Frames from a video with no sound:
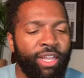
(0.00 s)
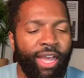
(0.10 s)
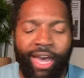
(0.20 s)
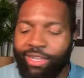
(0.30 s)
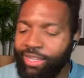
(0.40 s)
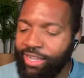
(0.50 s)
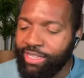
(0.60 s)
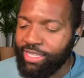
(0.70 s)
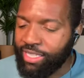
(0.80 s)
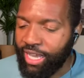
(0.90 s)
I, in
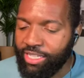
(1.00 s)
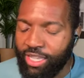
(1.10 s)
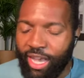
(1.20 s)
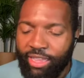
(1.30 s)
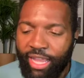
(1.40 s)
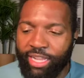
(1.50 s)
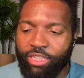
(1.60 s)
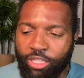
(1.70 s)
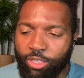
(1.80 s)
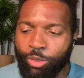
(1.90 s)
this case, I like
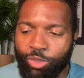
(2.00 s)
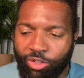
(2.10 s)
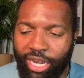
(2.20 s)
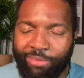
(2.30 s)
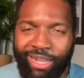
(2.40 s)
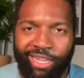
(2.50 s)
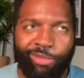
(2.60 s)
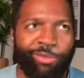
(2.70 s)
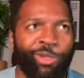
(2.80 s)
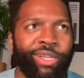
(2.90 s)
the username that
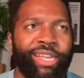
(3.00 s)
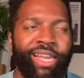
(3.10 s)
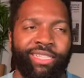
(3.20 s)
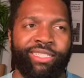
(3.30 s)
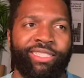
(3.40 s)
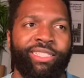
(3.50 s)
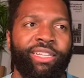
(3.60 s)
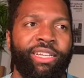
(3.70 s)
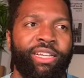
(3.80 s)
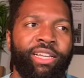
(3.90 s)
communicates
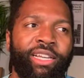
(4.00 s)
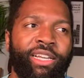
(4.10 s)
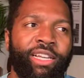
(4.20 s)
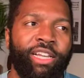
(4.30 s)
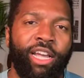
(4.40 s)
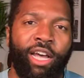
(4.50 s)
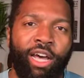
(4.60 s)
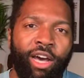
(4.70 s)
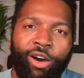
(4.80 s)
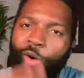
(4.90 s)

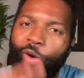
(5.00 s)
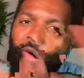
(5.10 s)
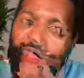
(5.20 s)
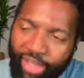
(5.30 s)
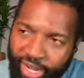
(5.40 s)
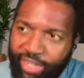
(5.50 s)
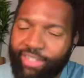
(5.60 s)
a whole thing.